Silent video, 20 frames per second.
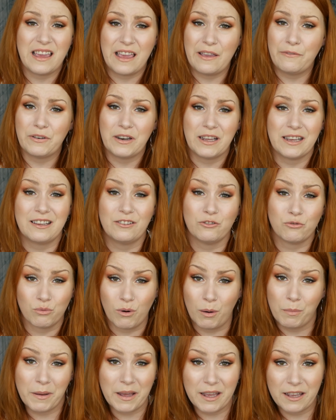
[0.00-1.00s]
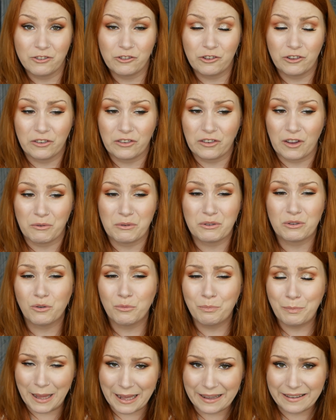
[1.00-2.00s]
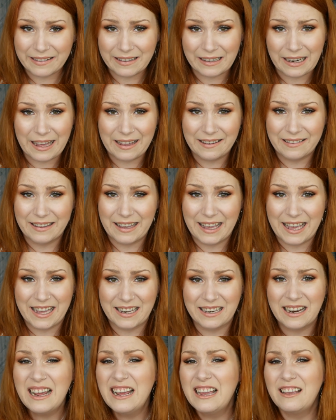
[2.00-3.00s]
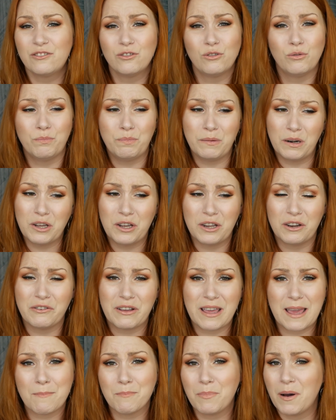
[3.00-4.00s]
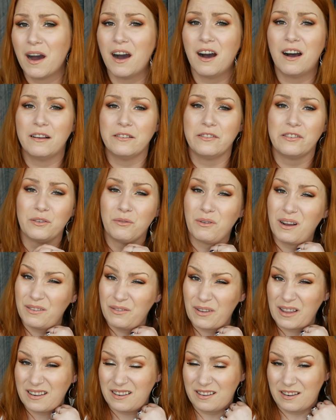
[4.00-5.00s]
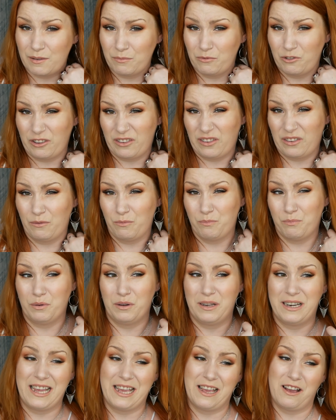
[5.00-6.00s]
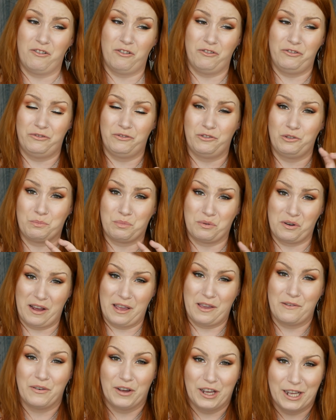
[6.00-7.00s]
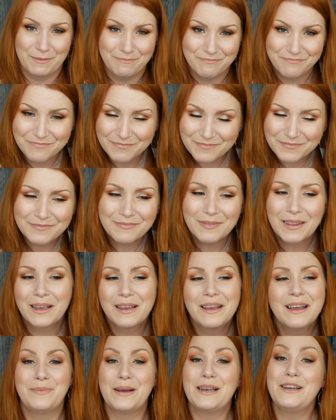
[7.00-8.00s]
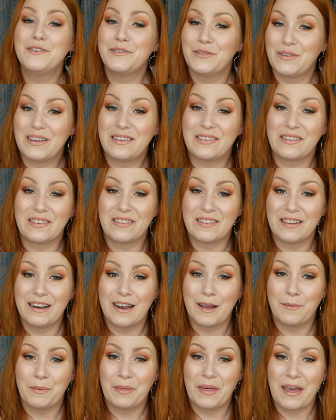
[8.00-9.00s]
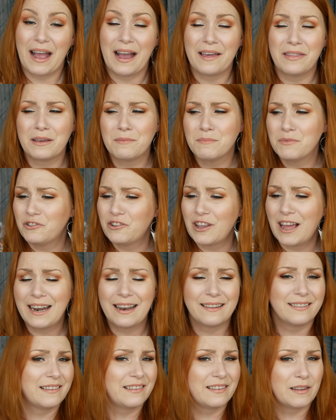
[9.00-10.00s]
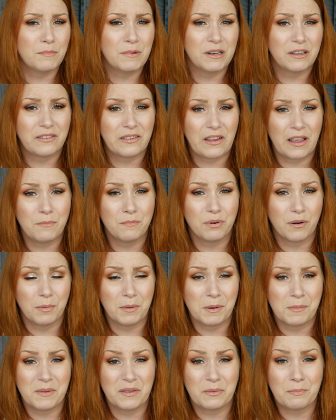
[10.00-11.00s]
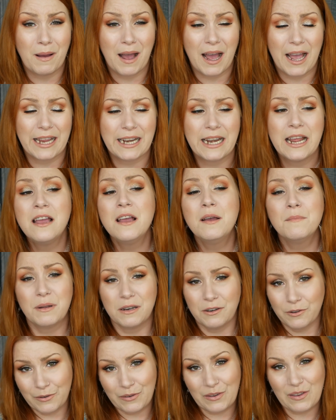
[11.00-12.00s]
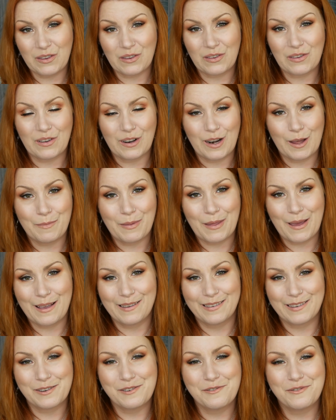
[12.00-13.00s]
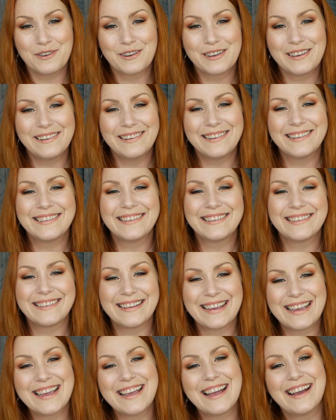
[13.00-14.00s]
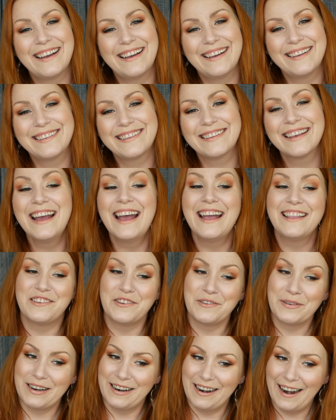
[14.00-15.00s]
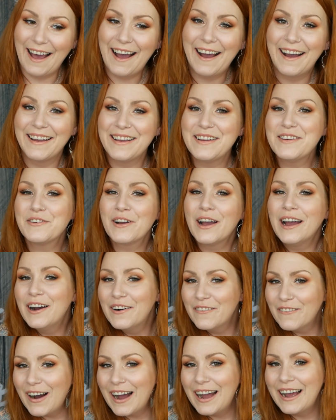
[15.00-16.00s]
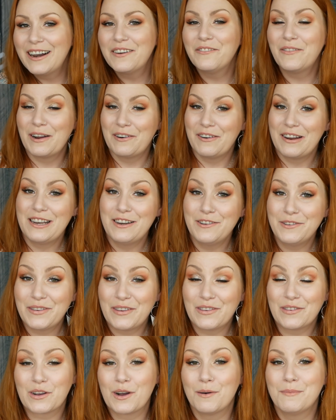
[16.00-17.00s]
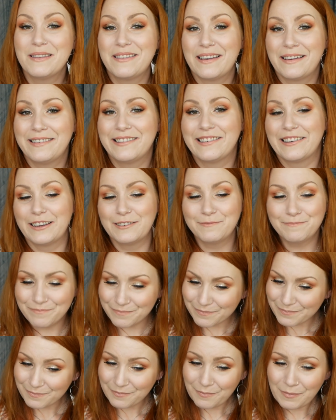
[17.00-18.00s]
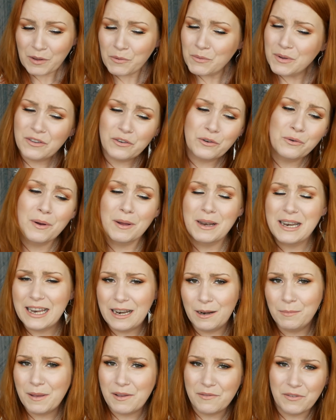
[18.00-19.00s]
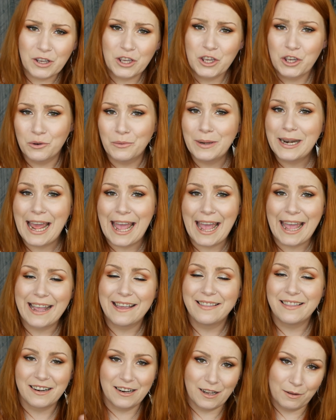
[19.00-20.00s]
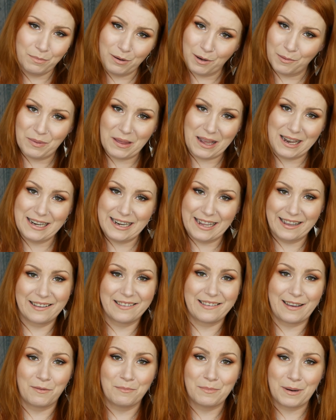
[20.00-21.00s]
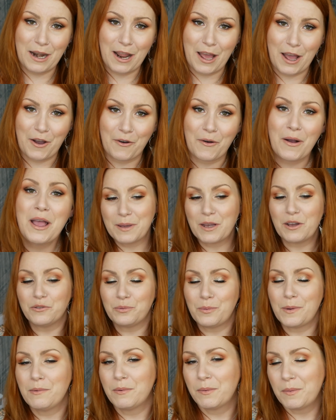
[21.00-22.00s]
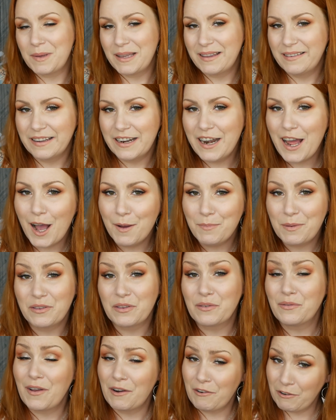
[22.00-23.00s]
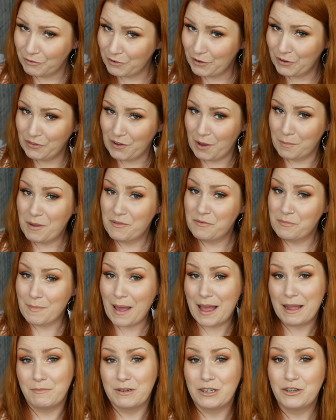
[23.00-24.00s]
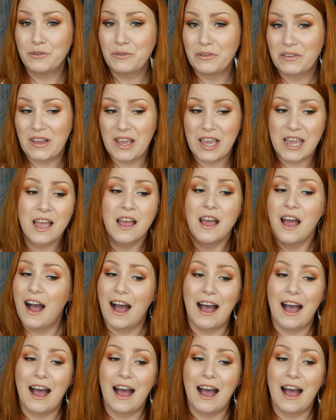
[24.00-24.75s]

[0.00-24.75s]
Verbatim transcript: the evening is rubbish so it's all pixelated it's all blurry in parts so I've ended up just putting it on to private but Lucy's is still up there I think Michelle had the similar same problem as mine but Lucy's is still up there so if you're curious to see us doing a live while we're in Lucy's accommodation we do a little bit of a Q&A, then I'll pop that link down below. Because we were meeting up, it's the very first time I've met Lucy.